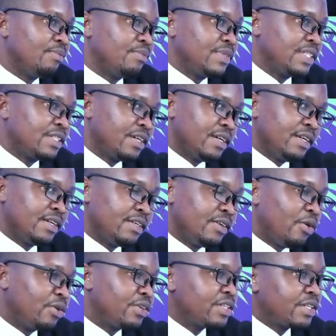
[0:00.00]

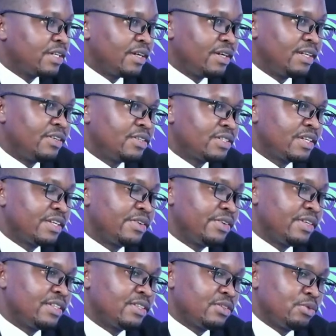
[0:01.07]
sell those
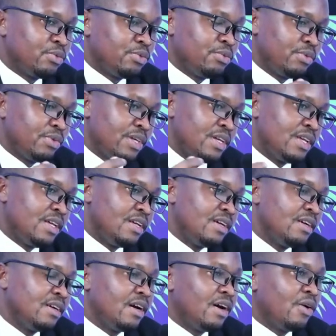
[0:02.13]
securities to
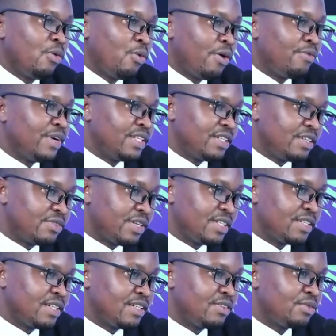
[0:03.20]
whoever is
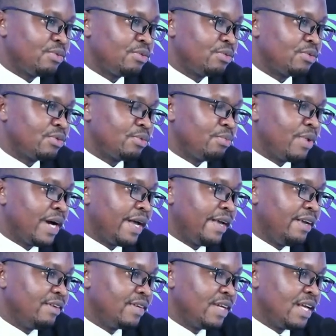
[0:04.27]
interested to
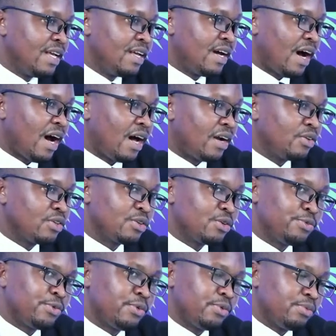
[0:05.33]
buy, and also
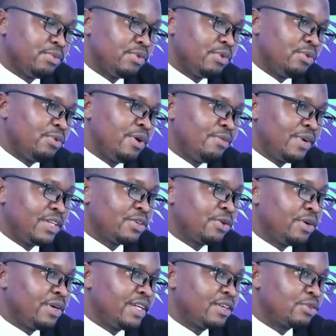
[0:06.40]
for whoever is
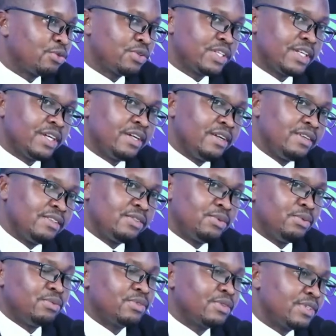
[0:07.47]
holding to sell
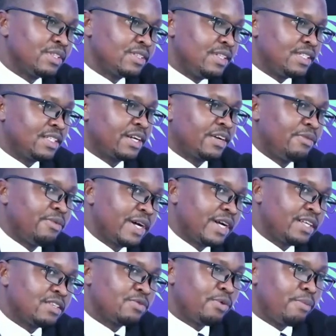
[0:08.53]
to. So the secondary
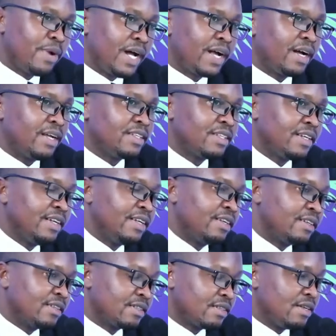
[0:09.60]
market is for buying and
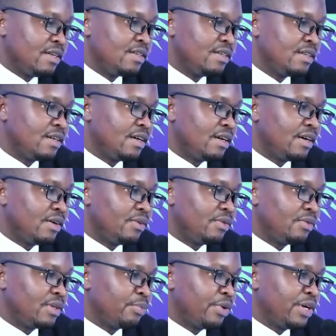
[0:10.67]
selling.
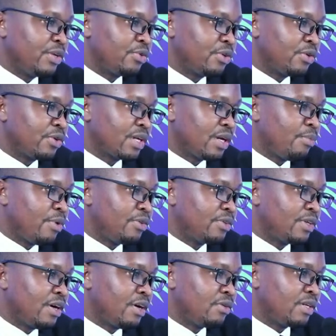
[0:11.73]
The point we talked
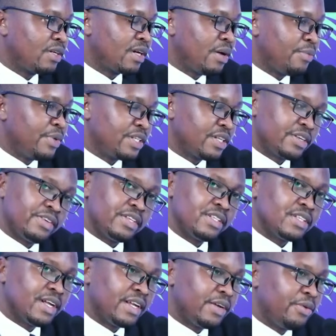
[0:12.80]
about, how the government
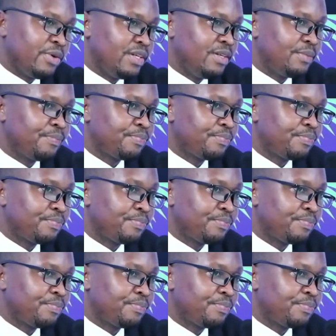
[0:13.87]
securities are liquid.